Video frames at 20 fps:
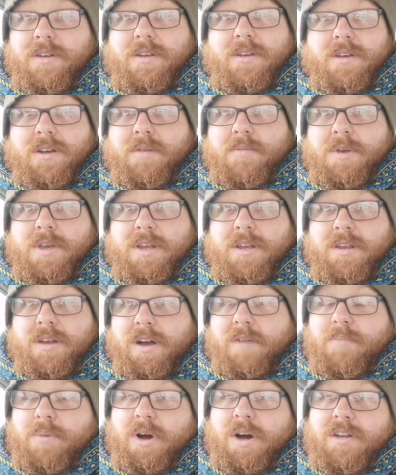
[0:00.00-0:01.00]
I mean,
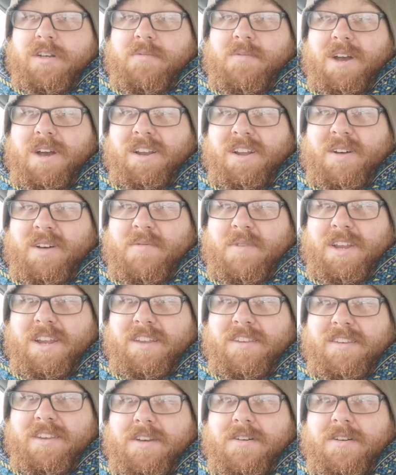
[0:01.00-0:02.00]
parts of my allotment are
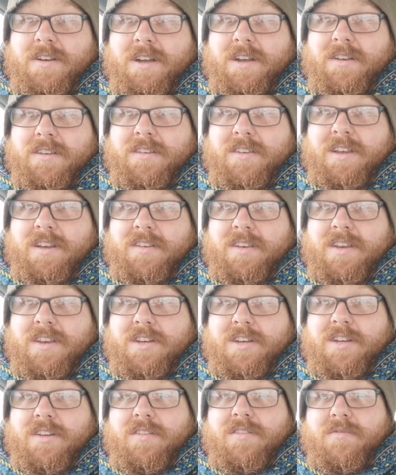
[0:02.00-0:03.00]
still like 6
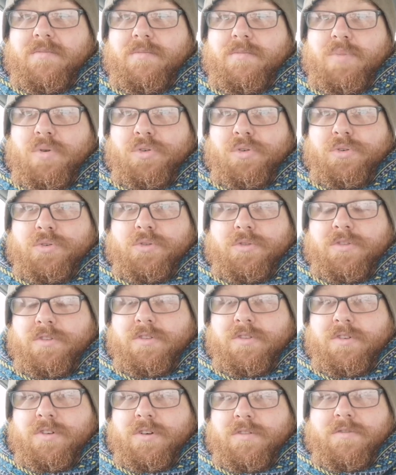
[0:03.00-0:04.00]
inches puddles and
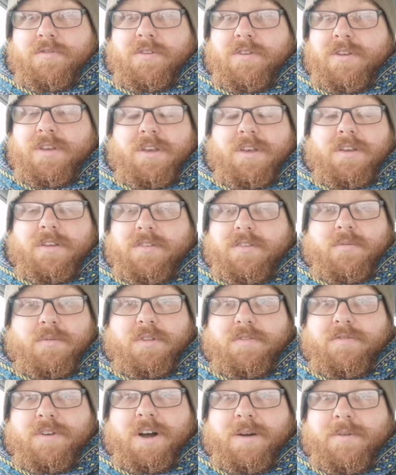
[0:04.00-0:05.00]
stuff, and some of the
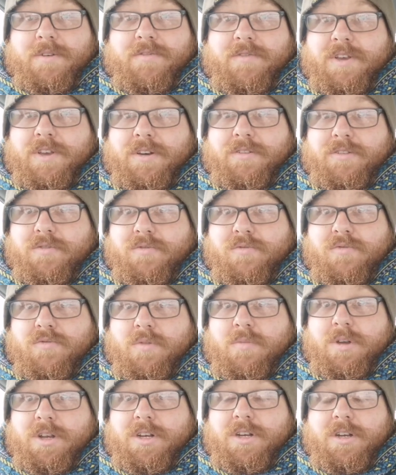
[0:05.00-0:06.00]
farmers' fields are
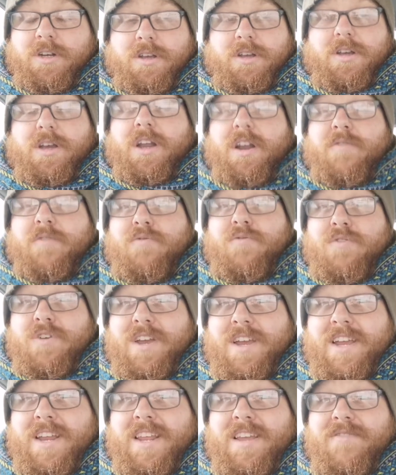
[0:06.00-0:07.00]
rubbish. And I
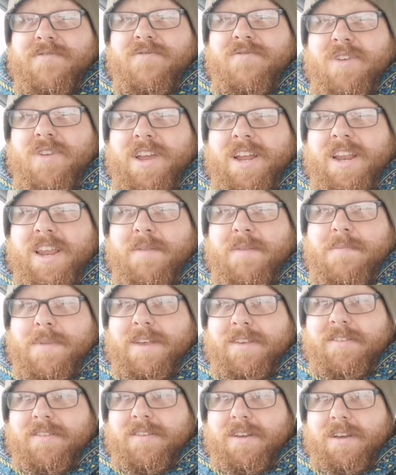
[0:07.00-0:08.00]
really, really
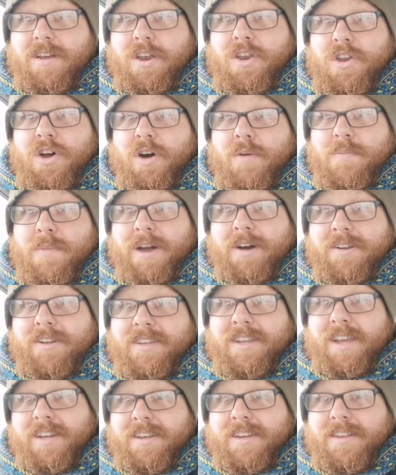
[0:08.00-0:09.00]
missed not metal
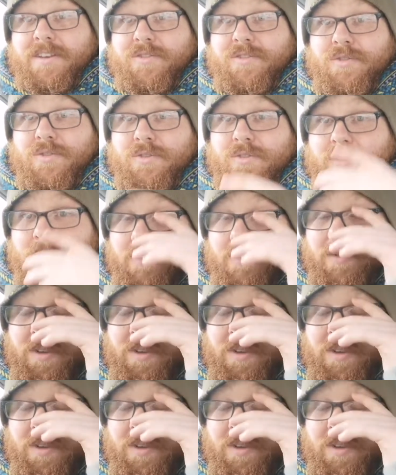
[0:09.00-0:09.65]
detecting this autumn.